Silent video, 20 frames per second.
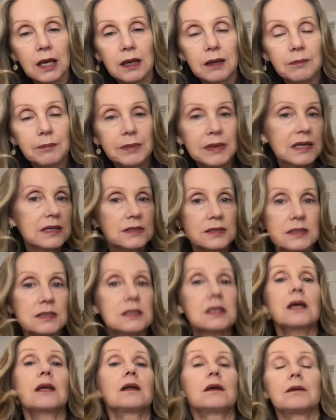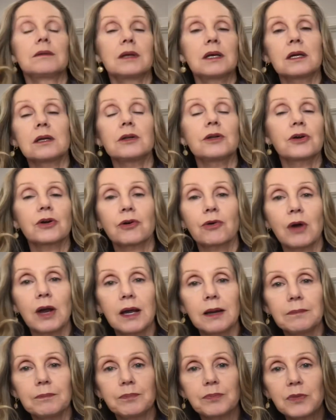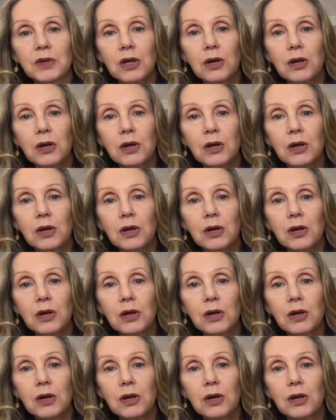it because it's gonna it'll look great